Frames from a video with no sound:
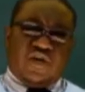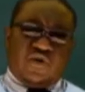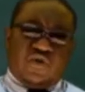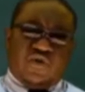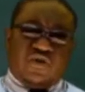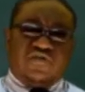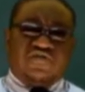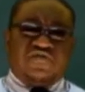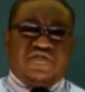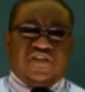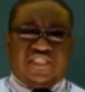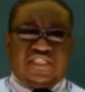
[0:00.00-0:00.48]

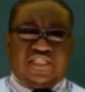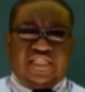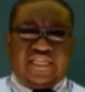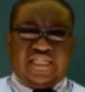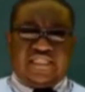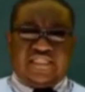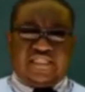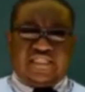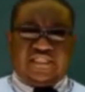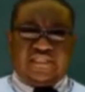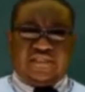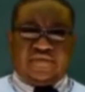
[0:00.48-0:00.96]
on convex
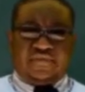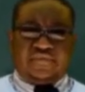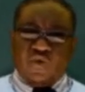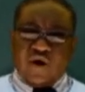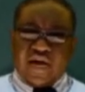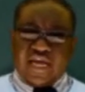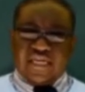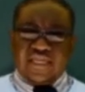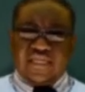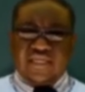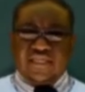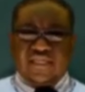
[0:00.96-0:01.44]
lens.
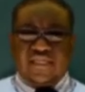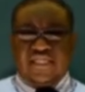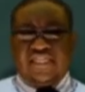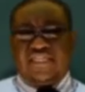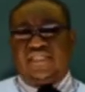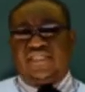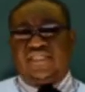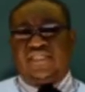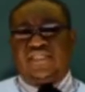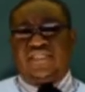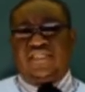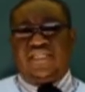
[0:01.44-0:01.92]
1,
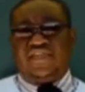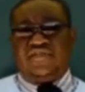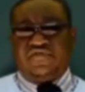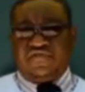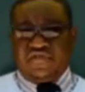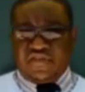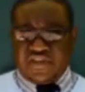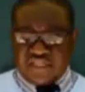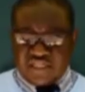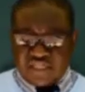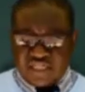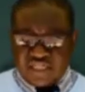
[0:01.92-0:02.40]
it is
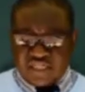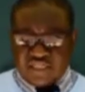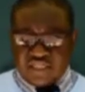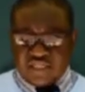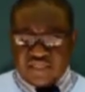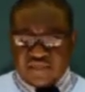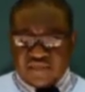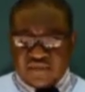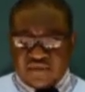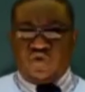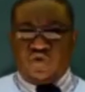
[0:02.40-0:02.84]
inverted.